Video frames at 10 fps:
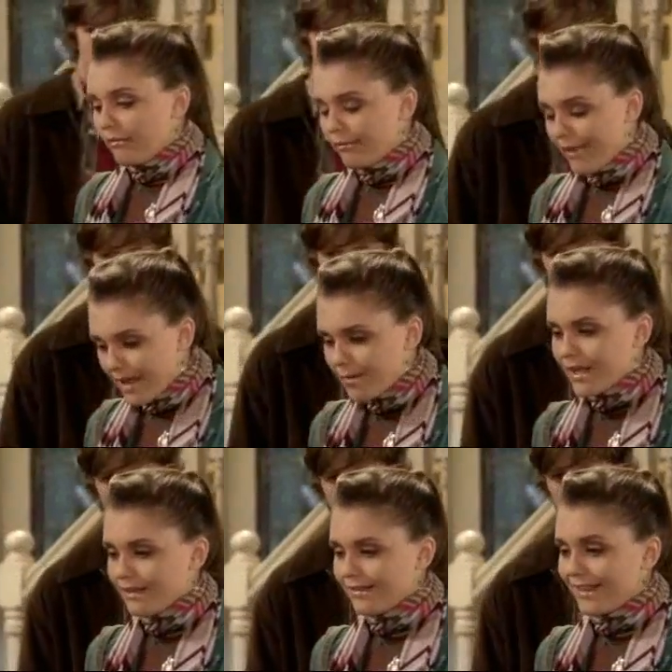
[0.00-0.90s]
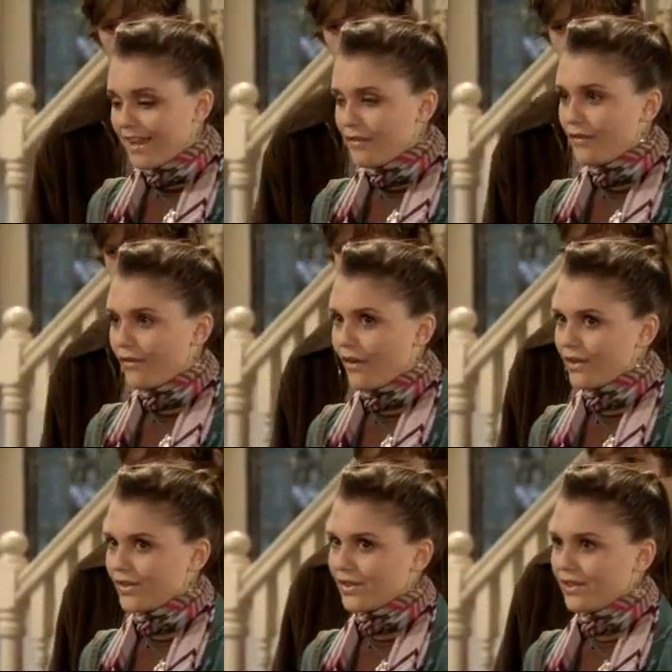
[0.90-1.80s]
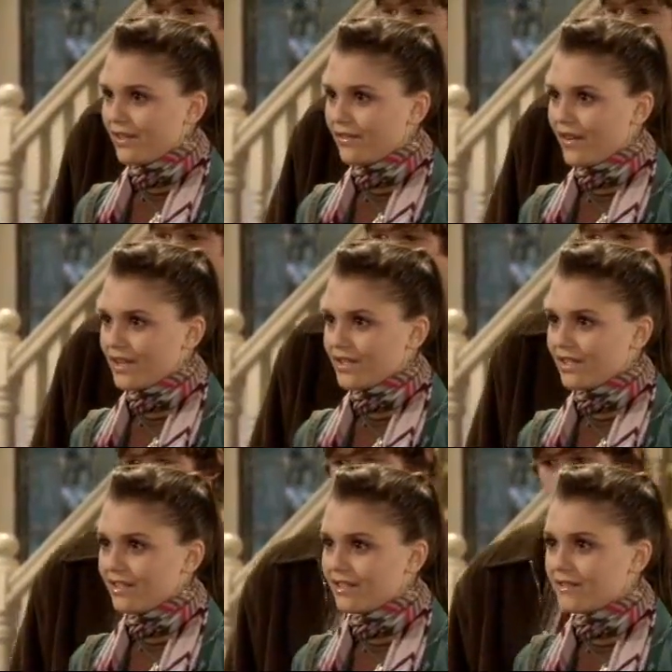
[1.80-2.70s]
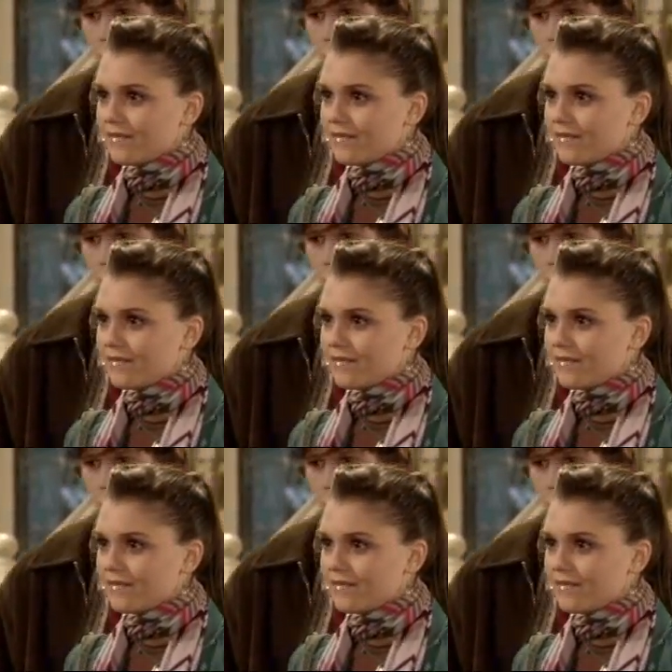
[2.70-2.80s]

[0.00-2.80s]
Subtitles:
Maybe a life-altering confession.